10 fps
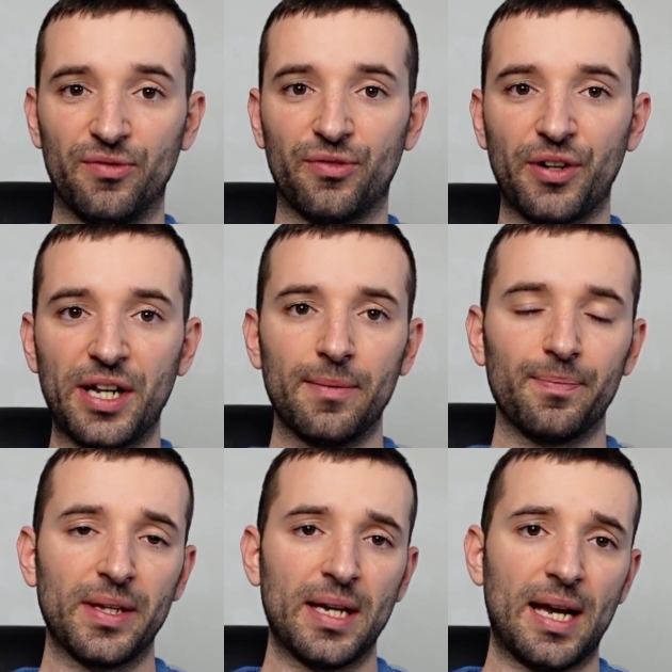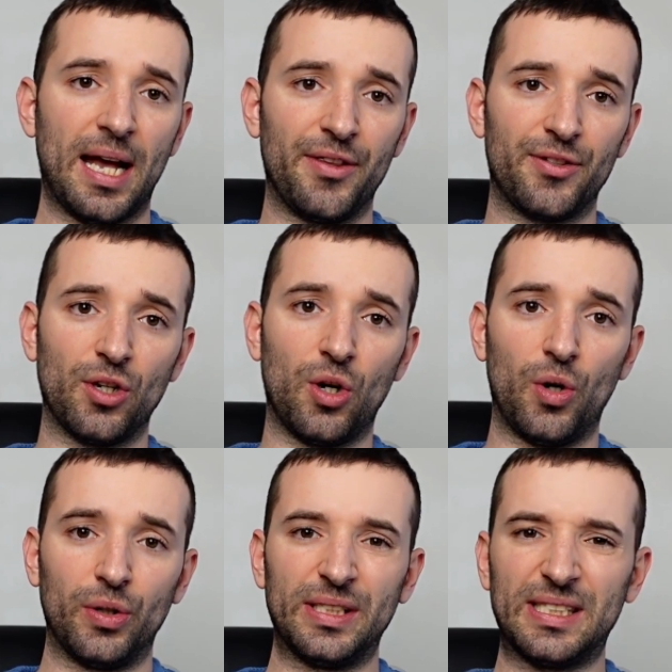free. And
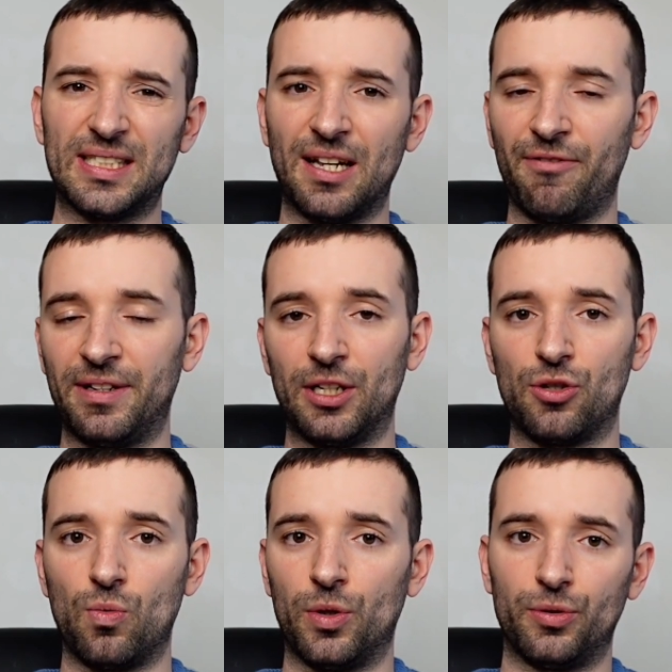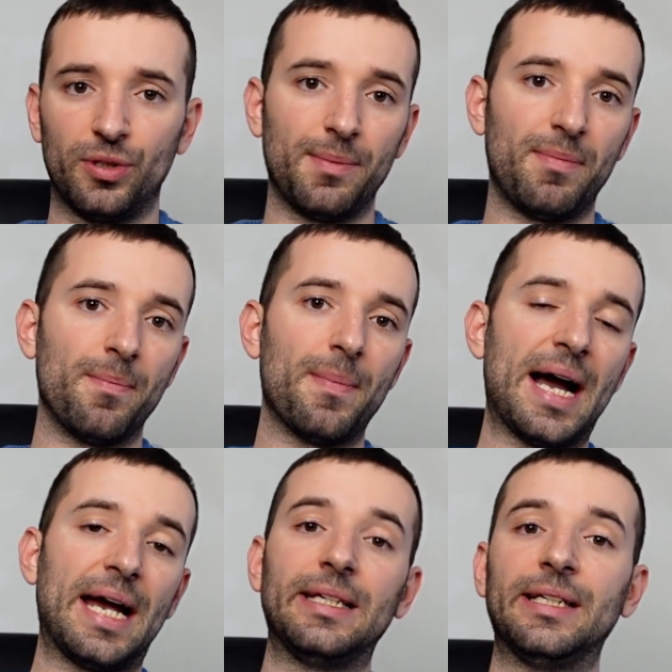so this is something that you want to keep in
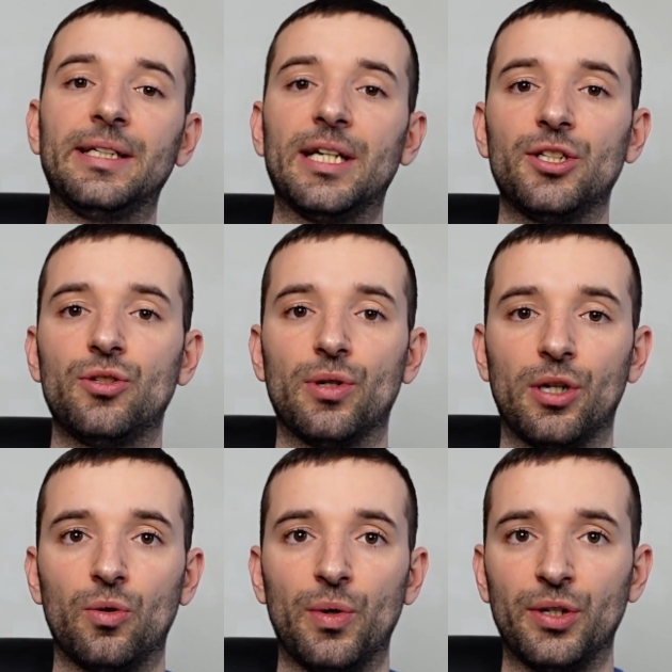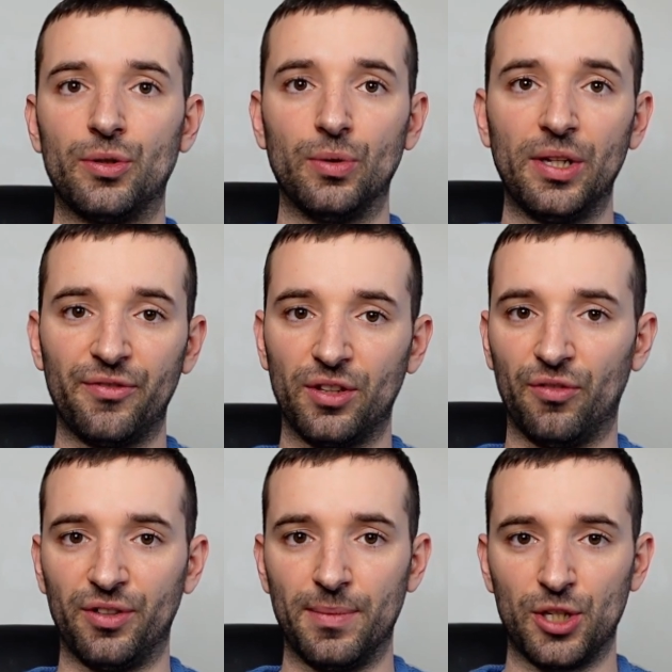mind in case you are going to lift
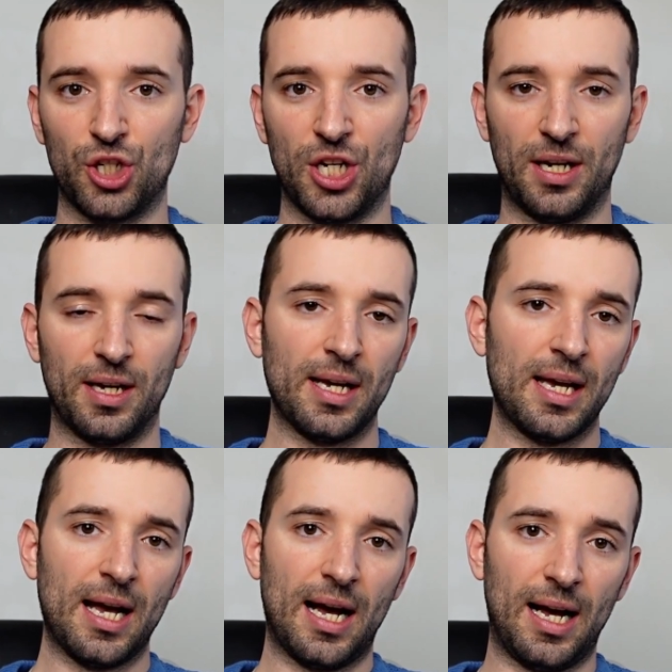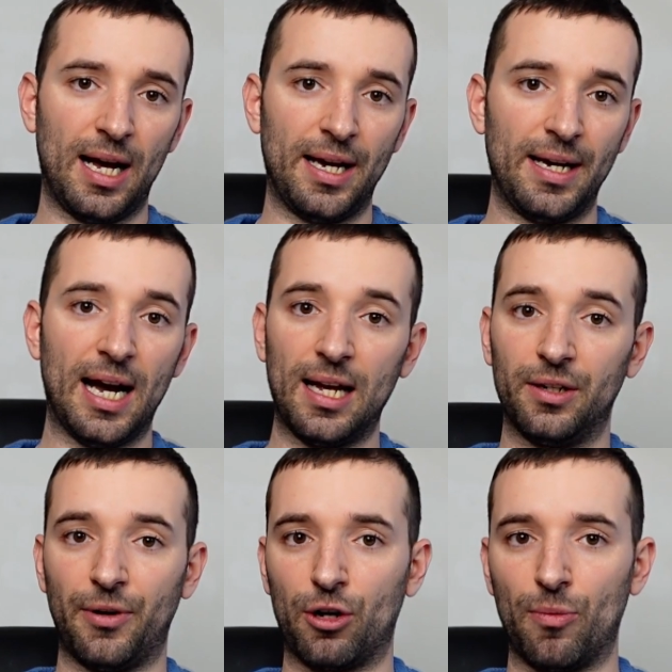off the machine. I
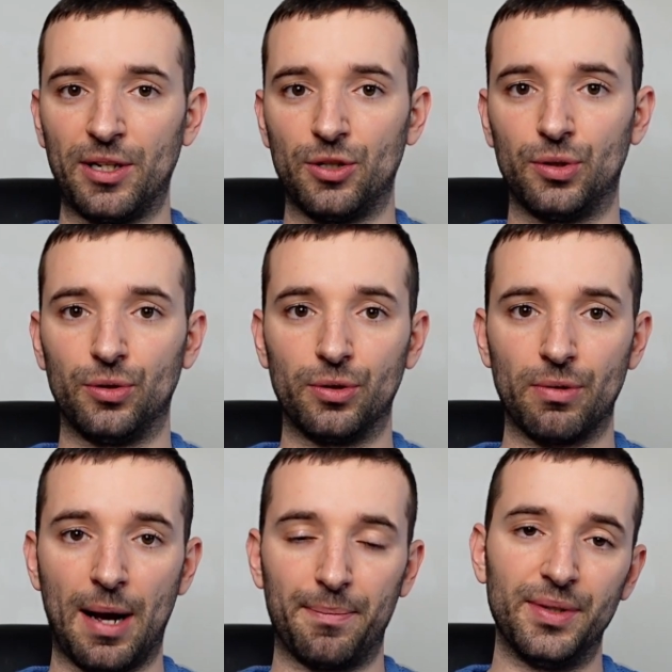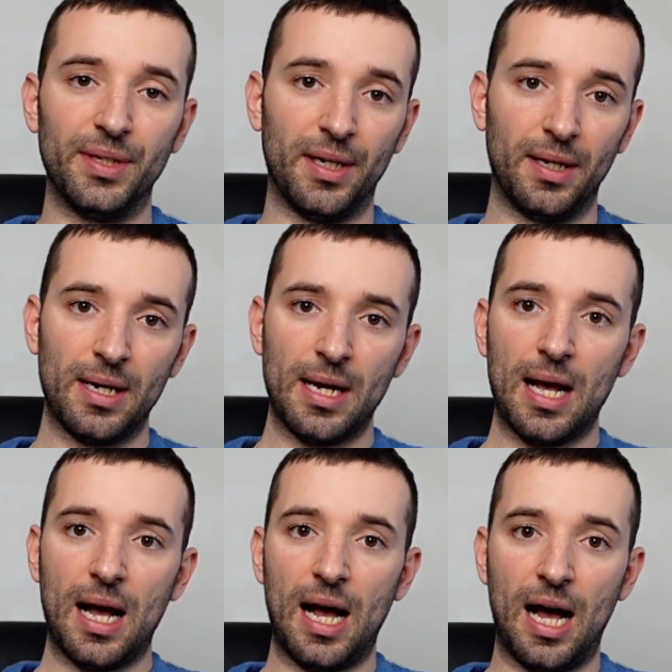highly recommend you to grab the
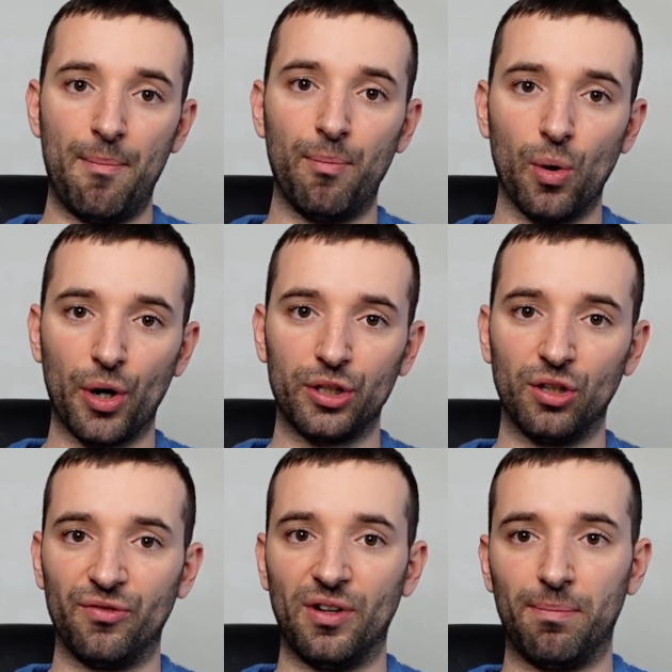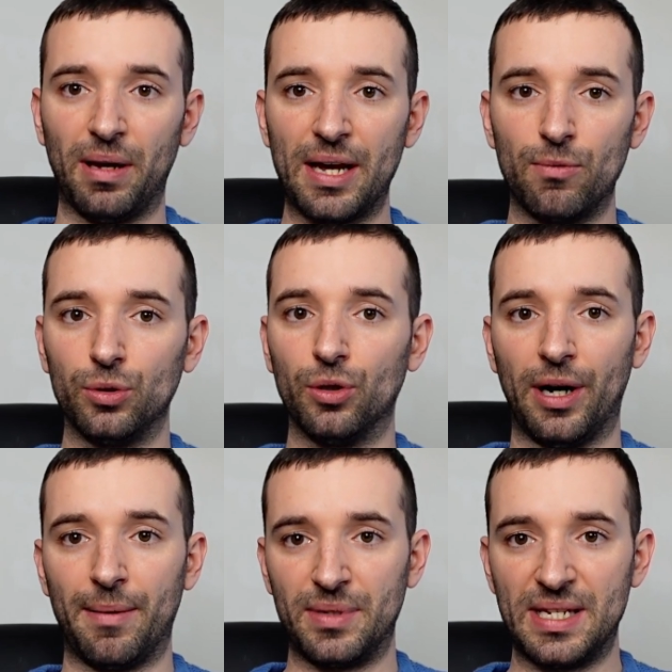board of plywood or
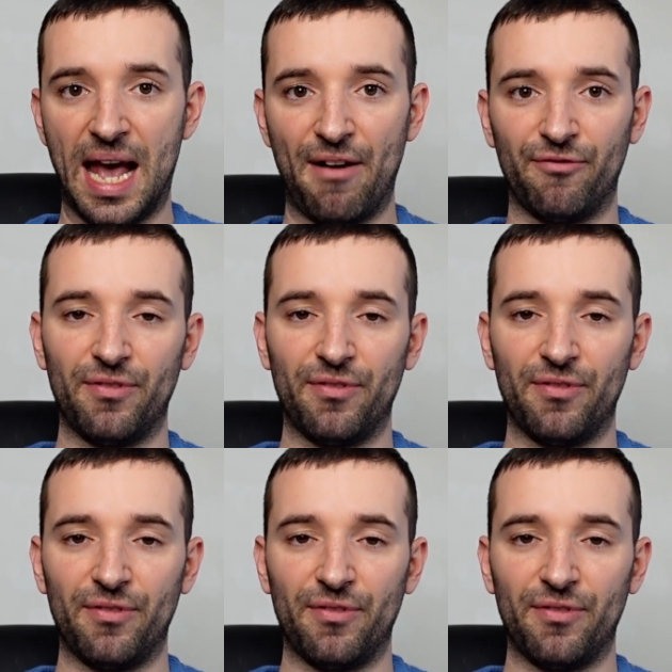MDF